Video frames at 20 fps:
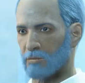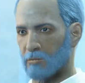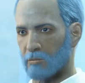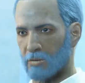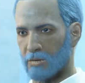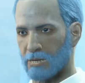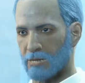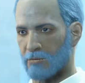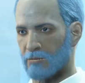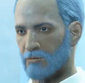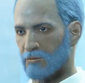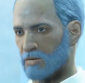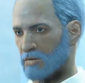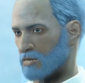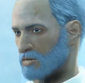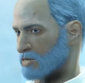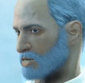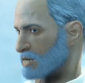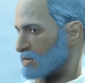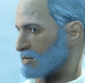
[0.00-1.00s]
aware of the
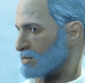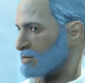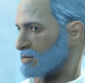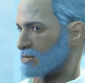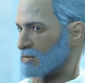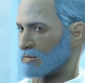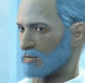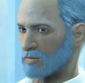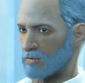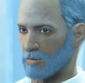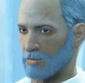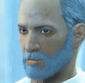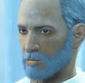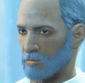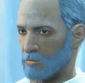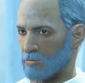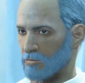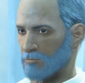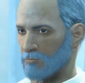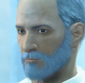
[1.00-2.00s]
atrocities
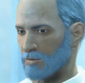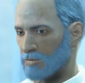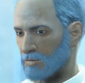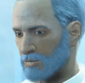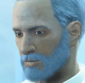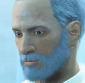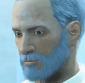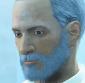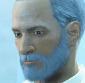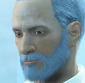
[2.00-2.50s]
Kellogg committed.